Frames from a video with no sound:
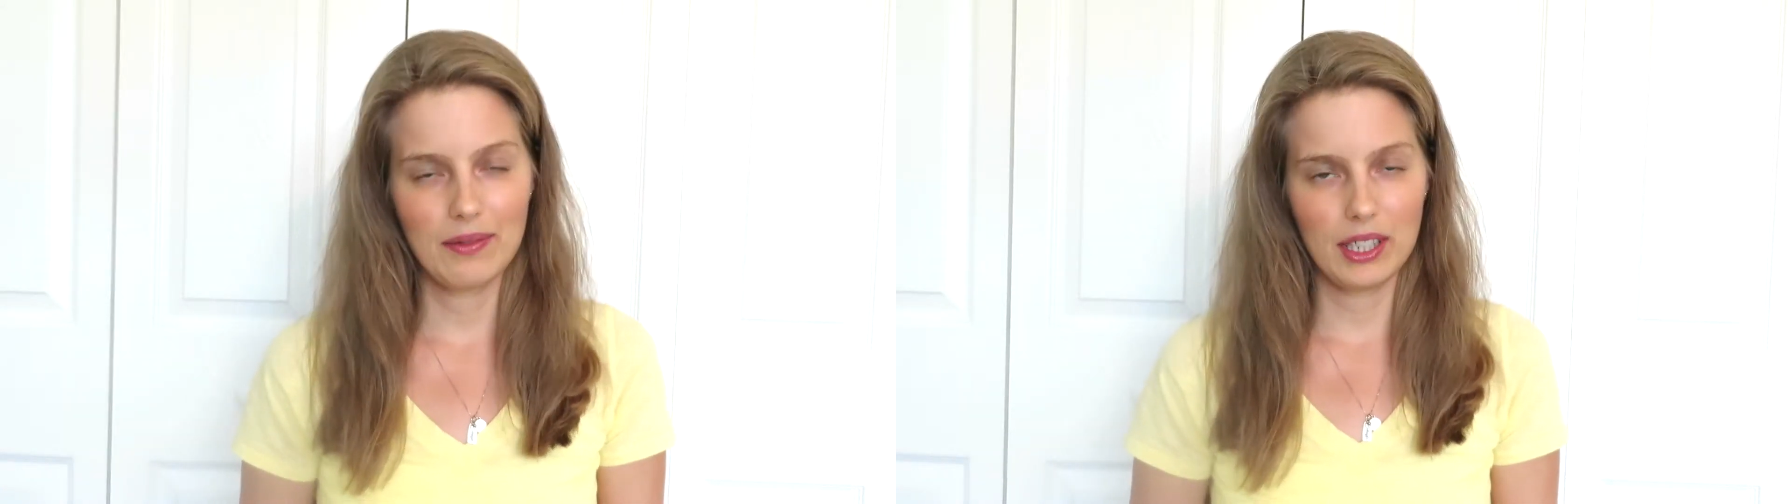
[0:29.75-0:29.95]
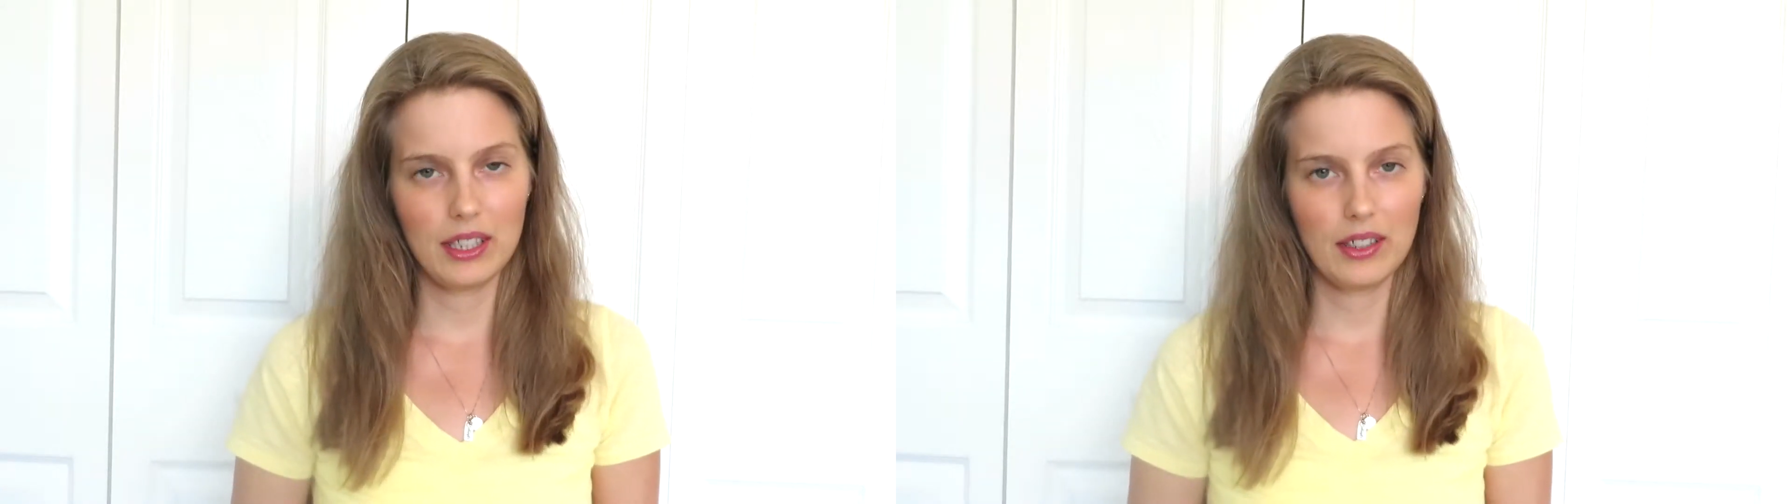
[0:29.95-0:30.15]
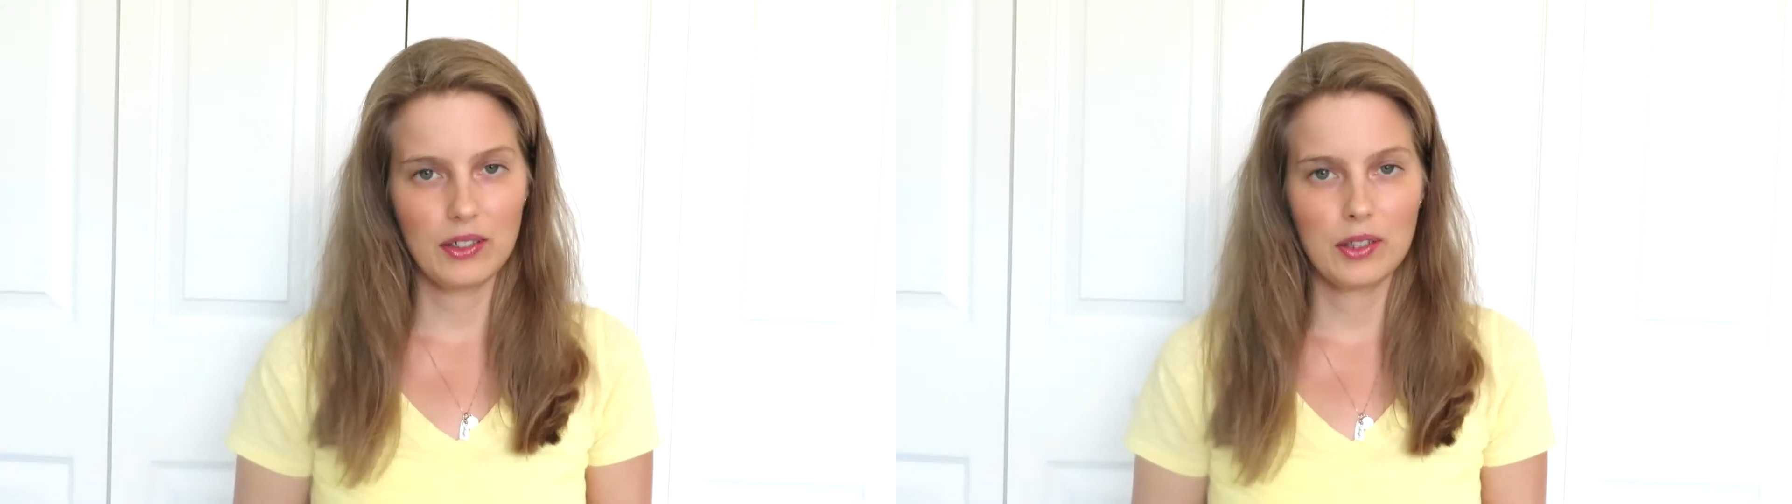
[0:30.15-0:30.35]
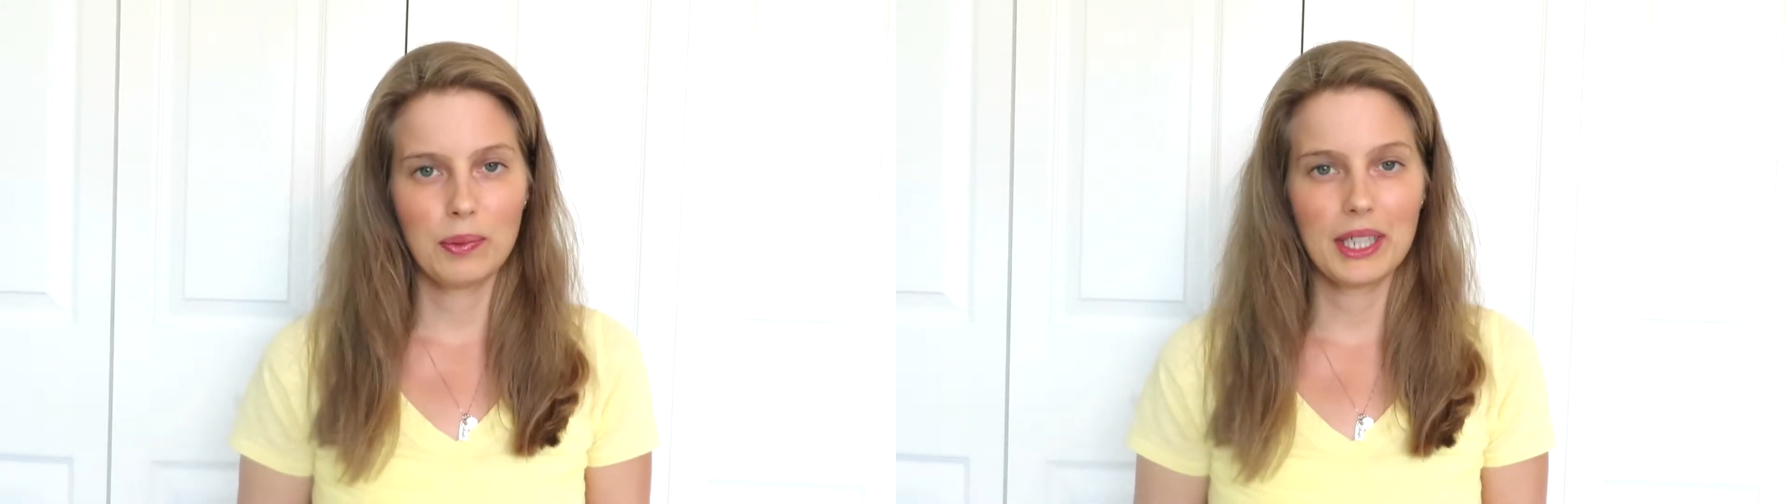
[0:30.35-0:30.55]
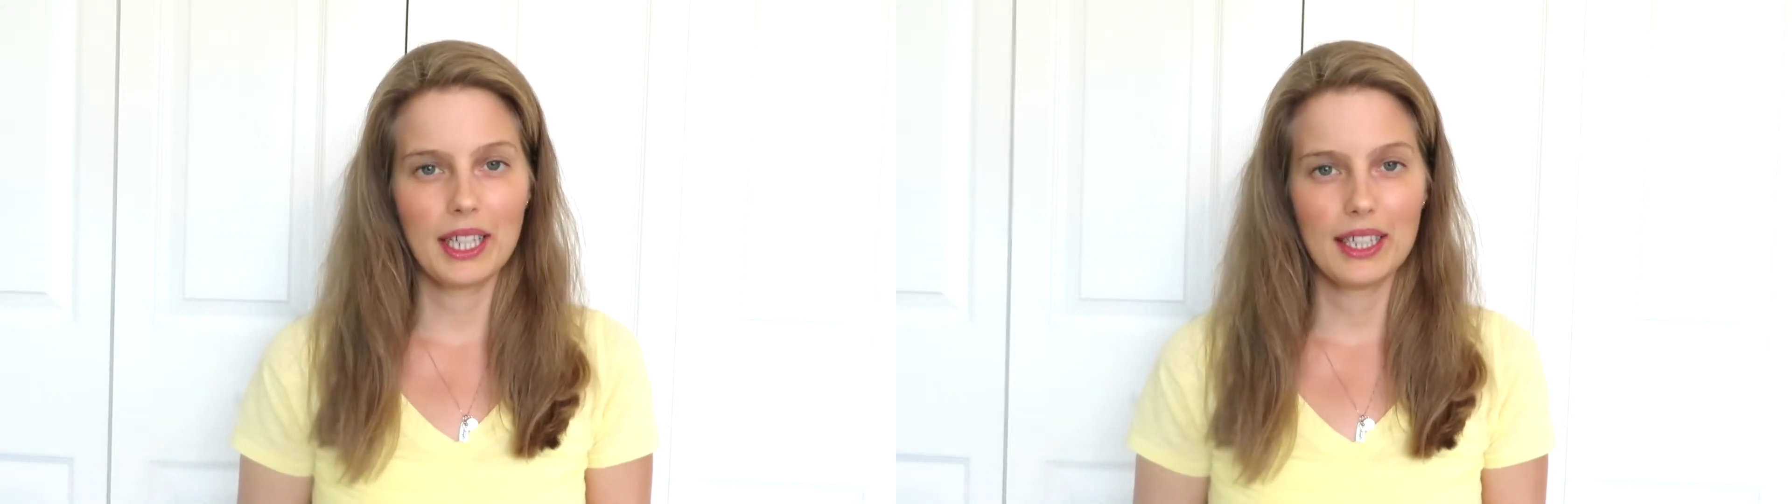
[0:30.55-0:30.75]
videos
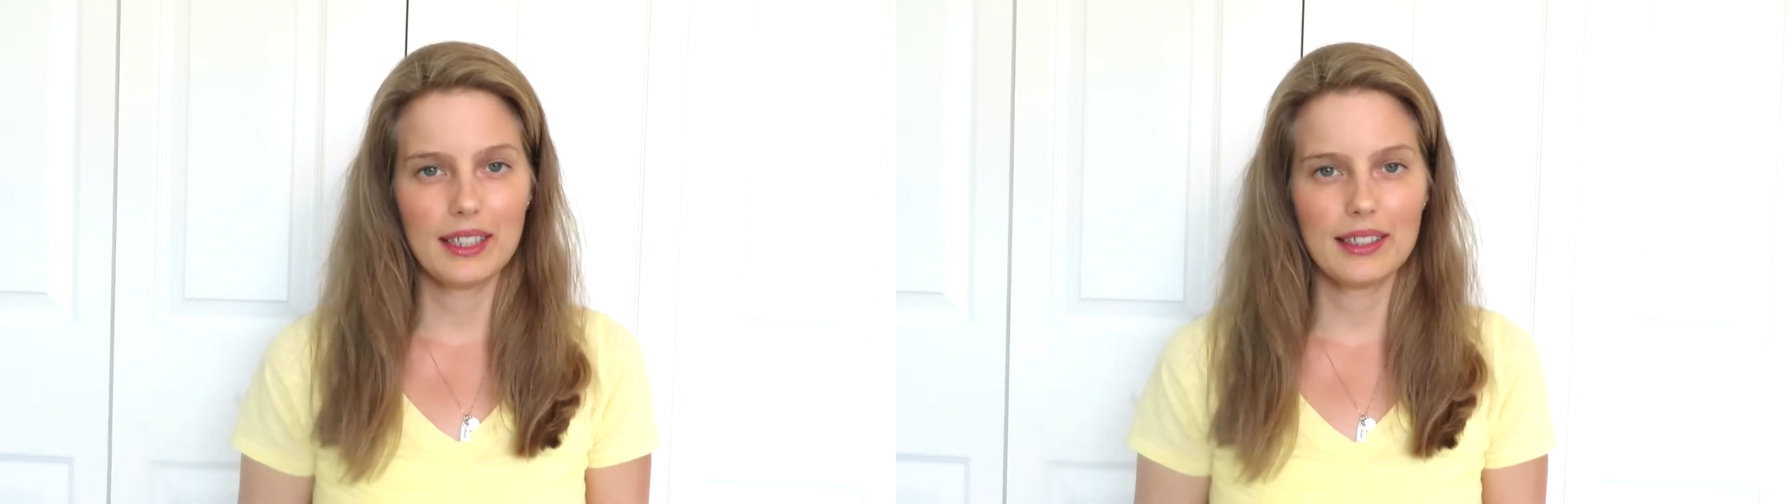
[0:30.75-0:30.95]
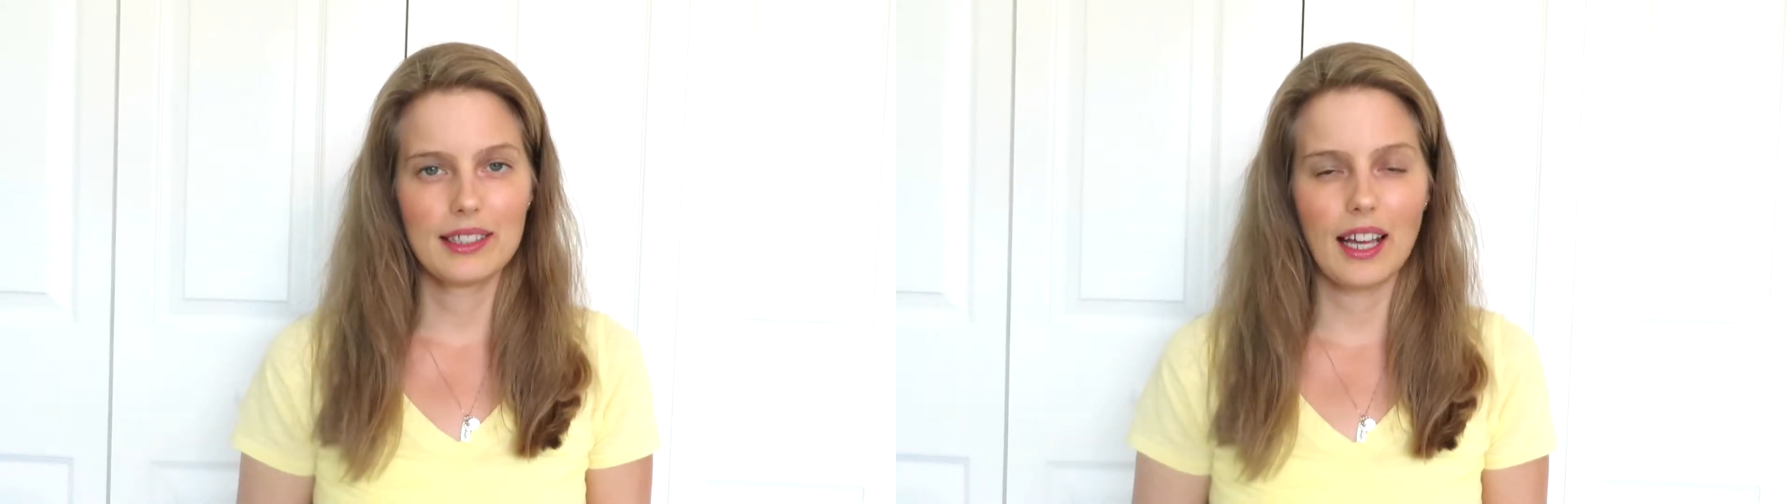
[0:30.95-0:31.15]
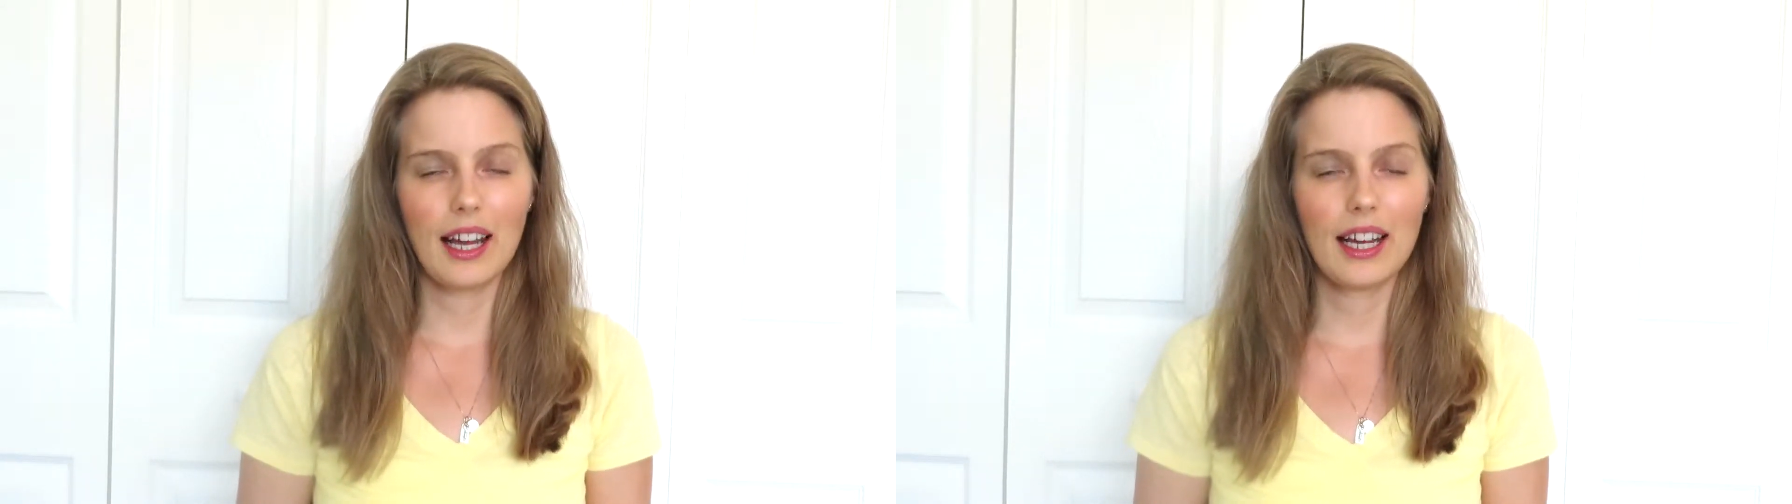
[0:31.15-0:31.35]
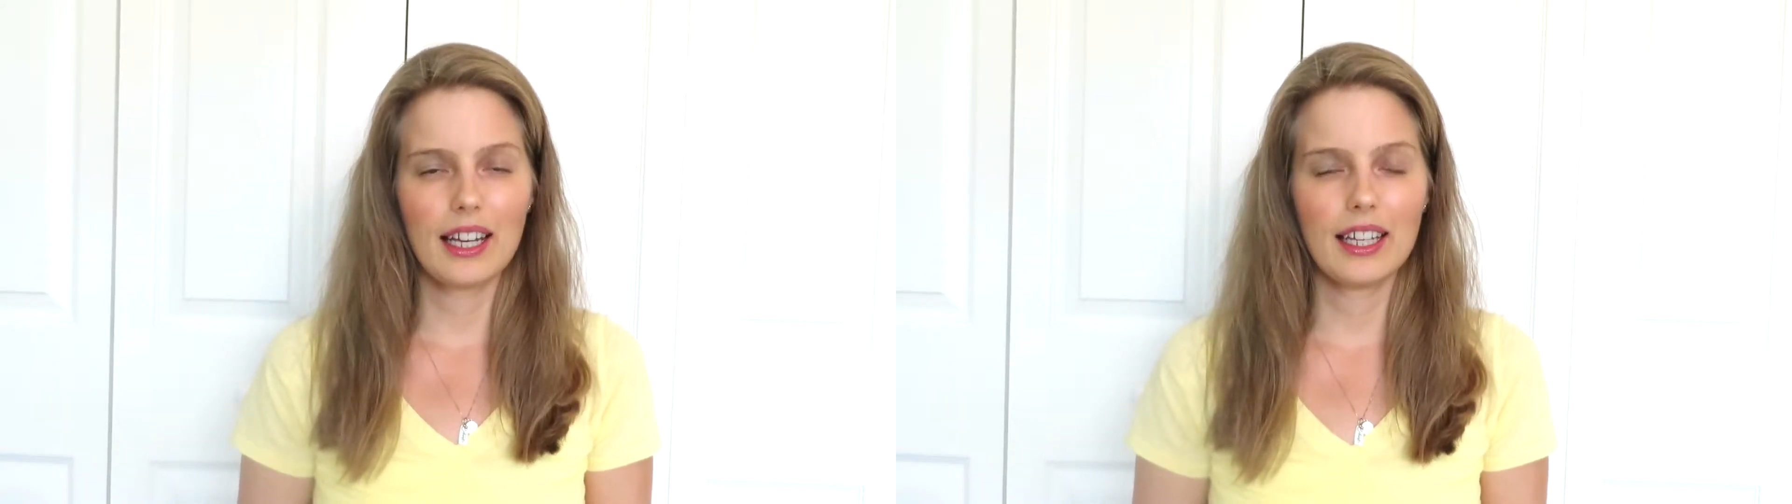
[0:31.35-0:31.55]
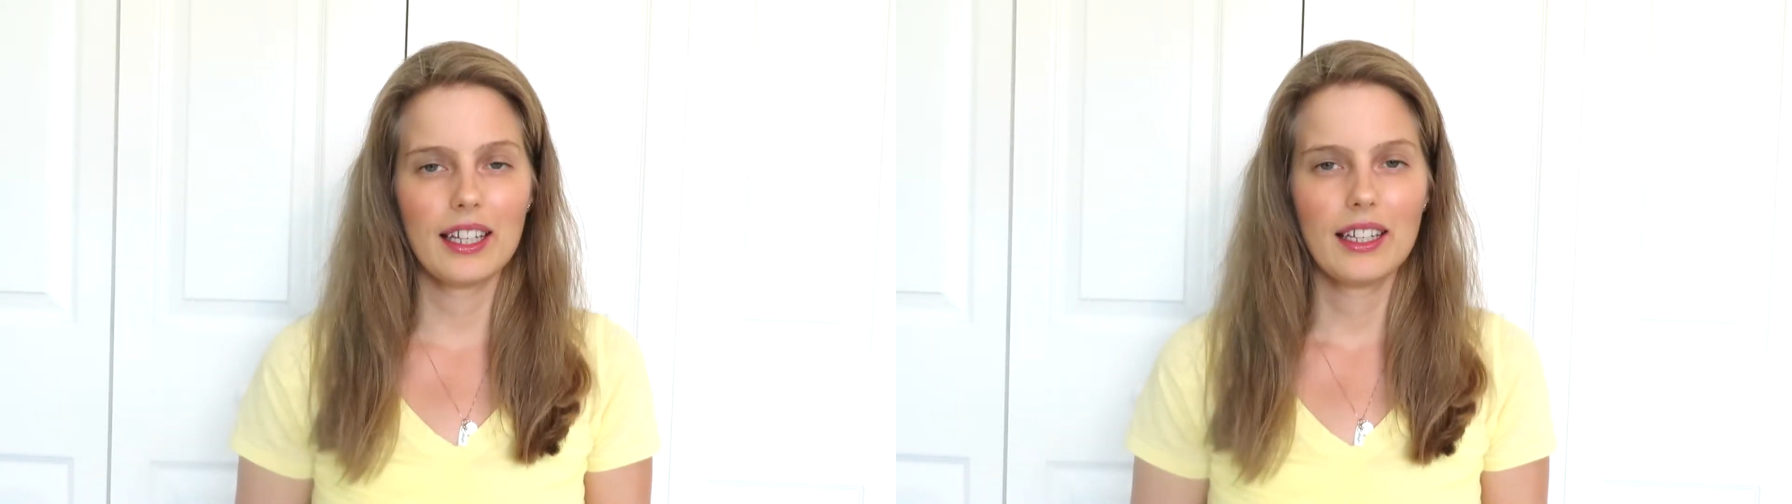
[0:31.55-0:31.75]
because
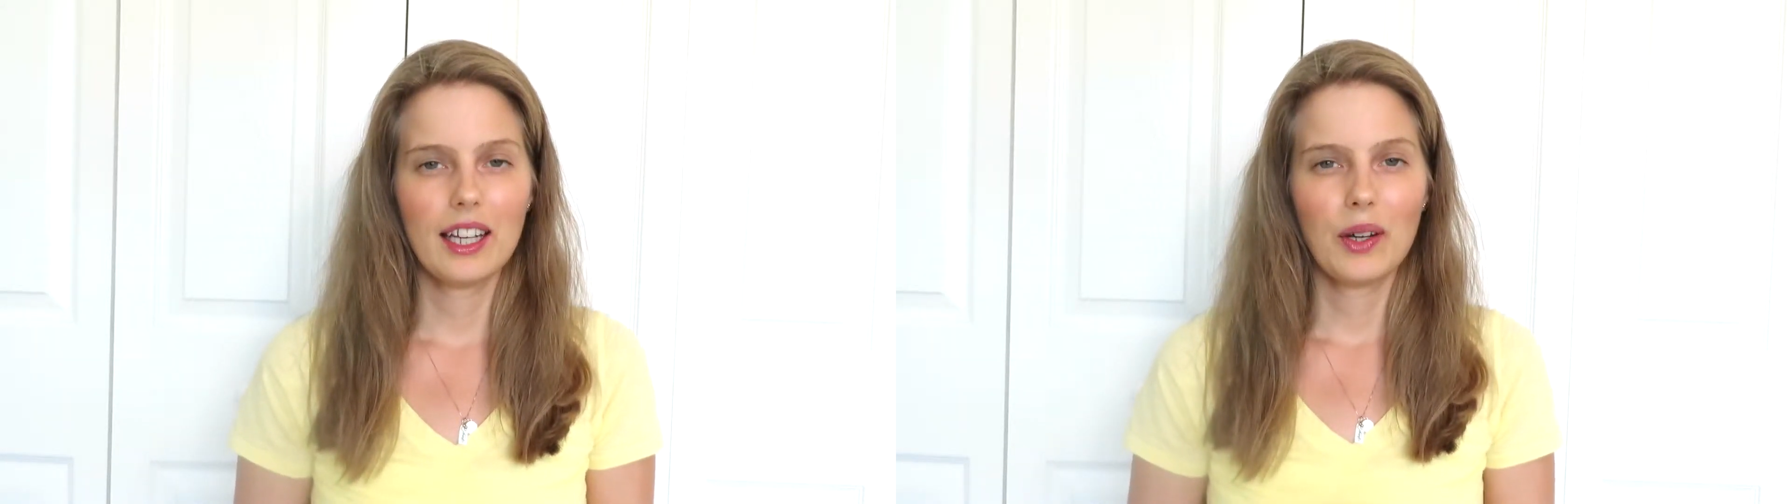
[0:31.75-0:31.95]
I